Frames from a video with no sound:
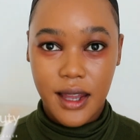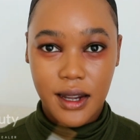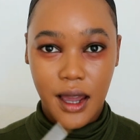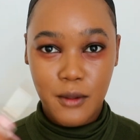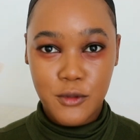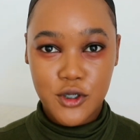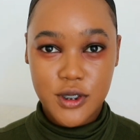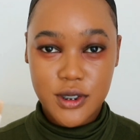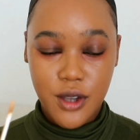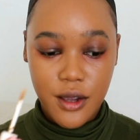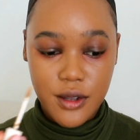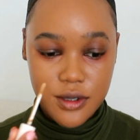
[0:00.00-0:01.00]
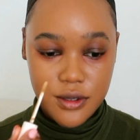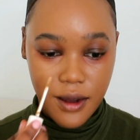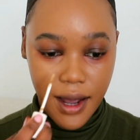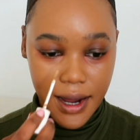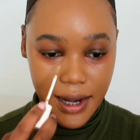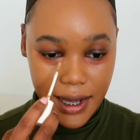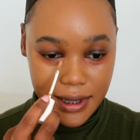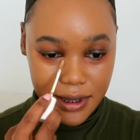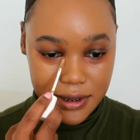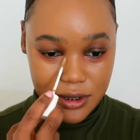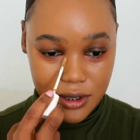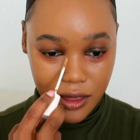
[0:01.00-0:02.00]
And I'm just going to highlight.
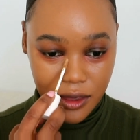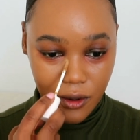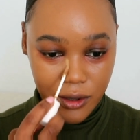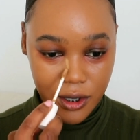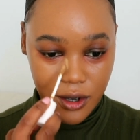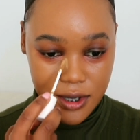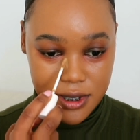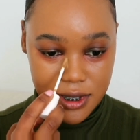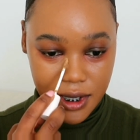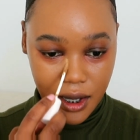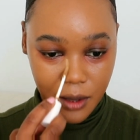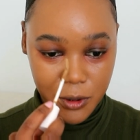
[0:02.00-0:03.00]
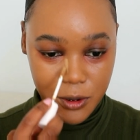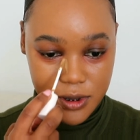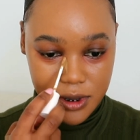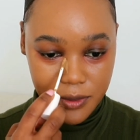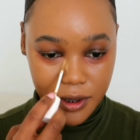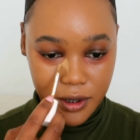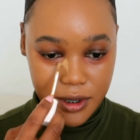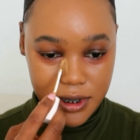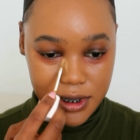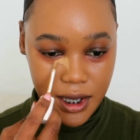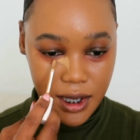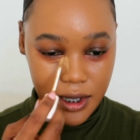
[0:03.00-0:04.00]
This is not the only concealer I'm using,
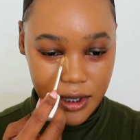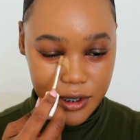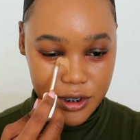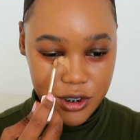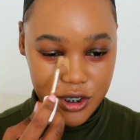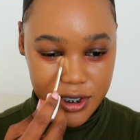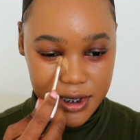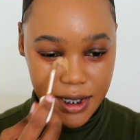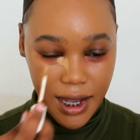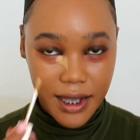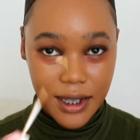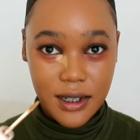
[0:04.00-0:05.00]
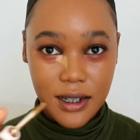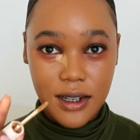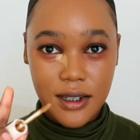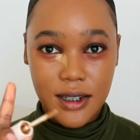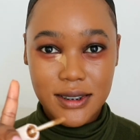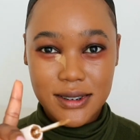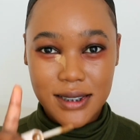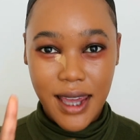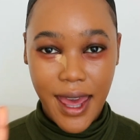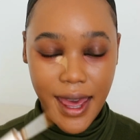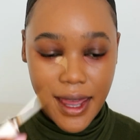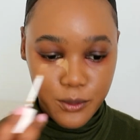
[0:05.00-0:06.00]
because this is just like a
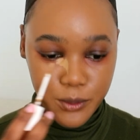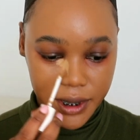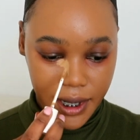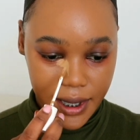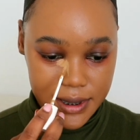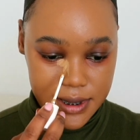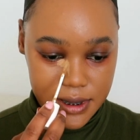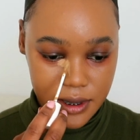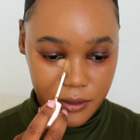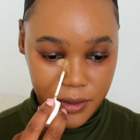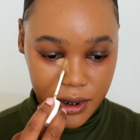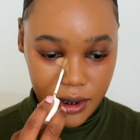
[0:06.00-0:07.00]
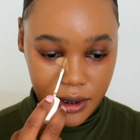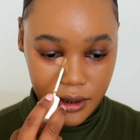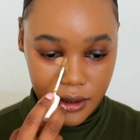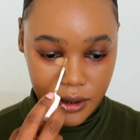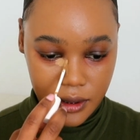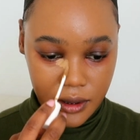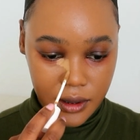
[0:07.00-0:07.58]
tad bit lighter than me.